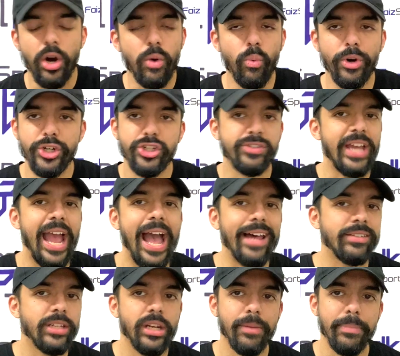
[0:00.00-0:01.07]
were just
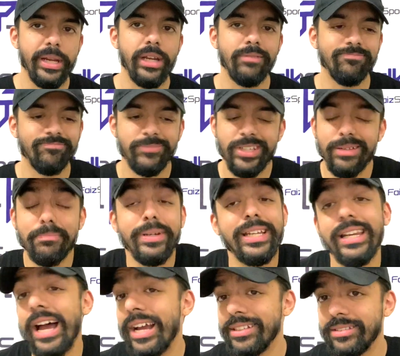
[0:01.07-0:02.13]
asking to be
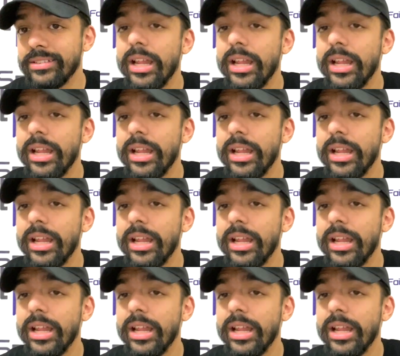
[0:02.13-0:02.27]
nice?